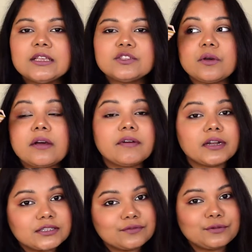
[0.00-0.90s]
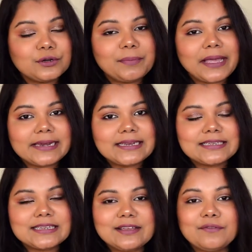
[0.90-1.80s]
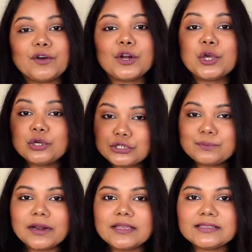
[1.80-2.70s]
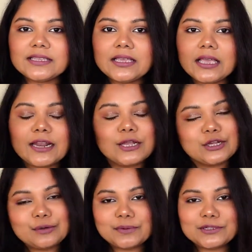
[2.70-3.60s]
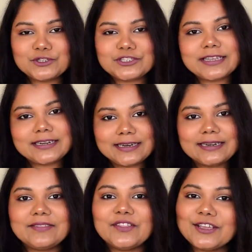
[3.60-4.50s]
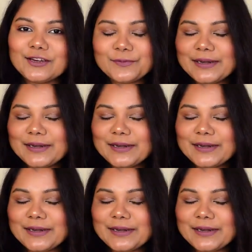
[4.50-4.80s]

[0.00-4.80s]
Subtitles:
So a wonderful palette for a good pricing and a good purchase I did in the year